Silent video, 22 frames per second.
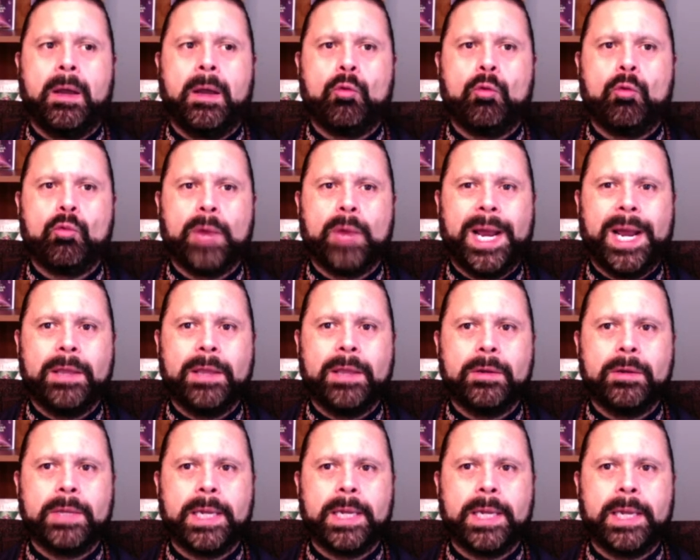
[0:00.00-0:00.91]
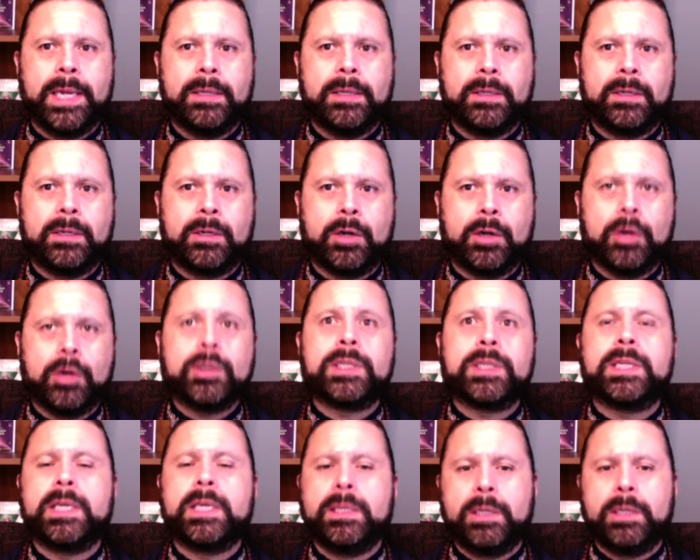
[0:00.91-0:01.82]
Rather than
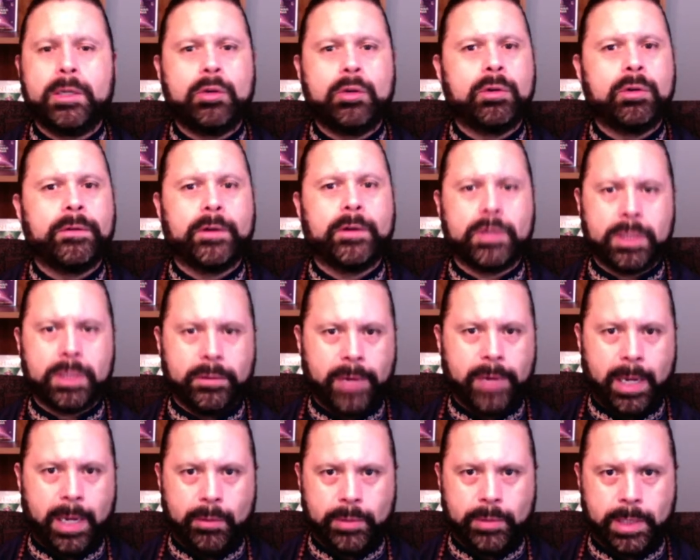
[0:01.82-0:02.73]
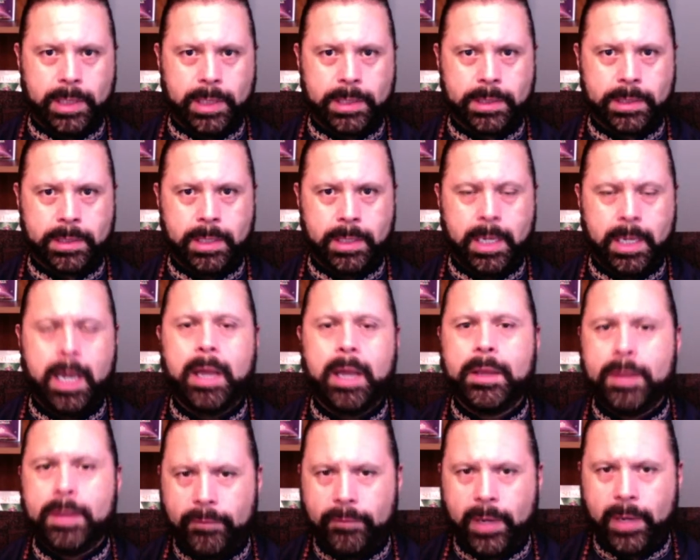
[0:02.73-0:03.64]
cursing the universe around us,
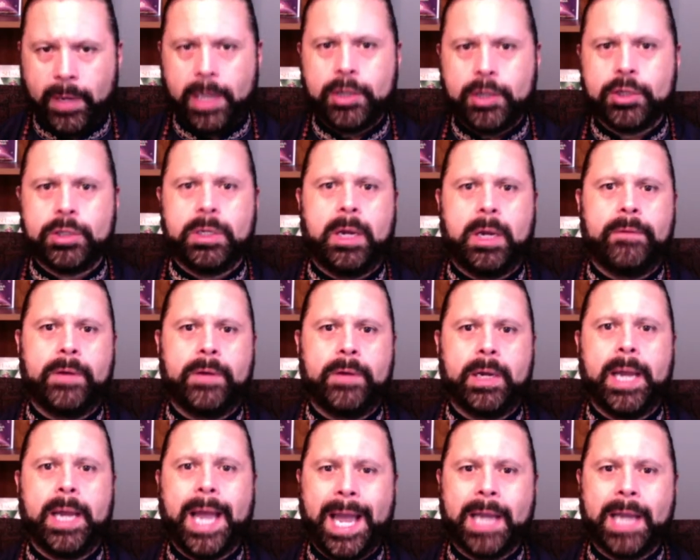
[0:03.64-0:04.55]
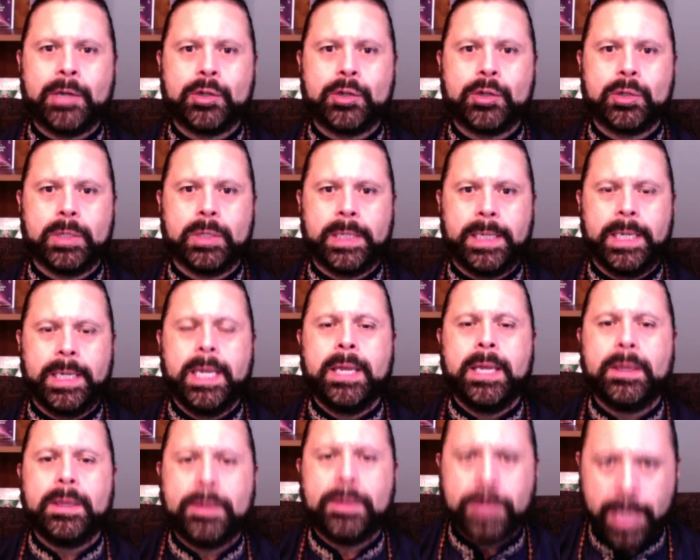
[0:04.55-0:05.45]
the Vaishnava actually
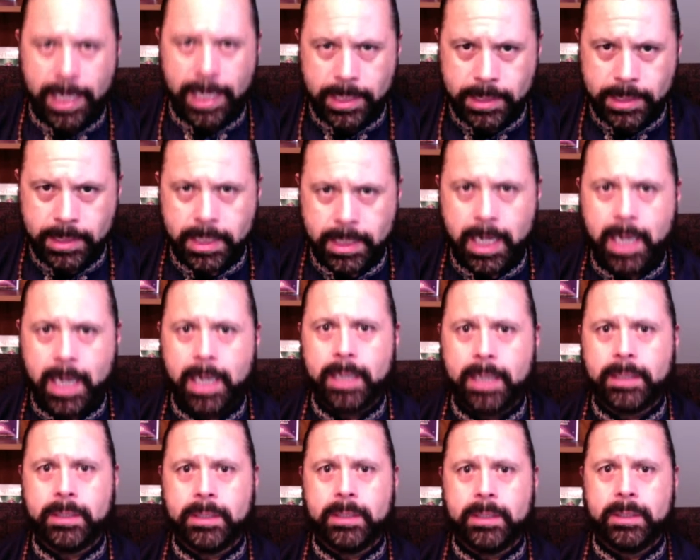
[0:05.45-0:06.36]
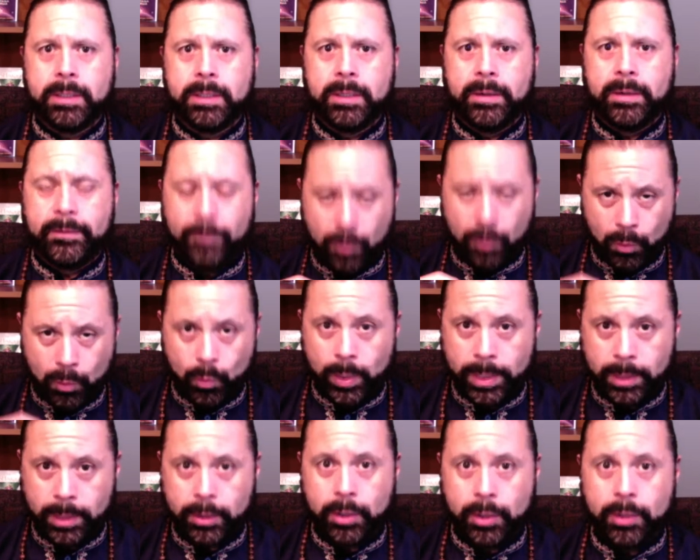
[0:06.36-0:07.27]
thanks God for
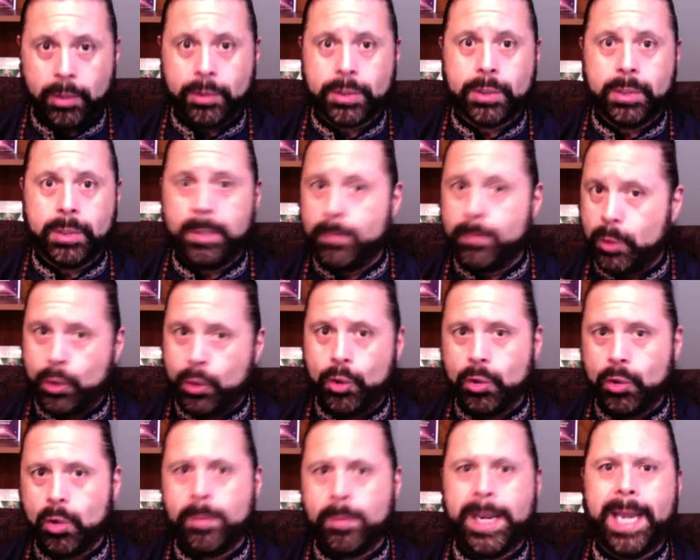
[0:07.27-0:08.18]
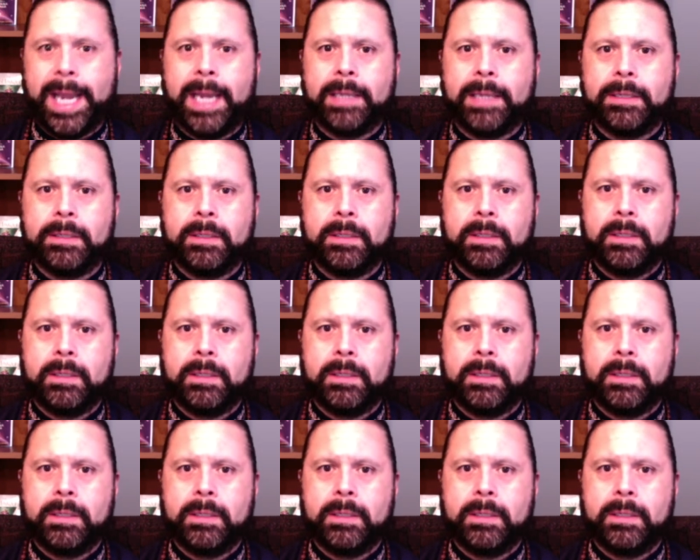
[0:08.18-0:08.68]
what occurs to him, good or bad,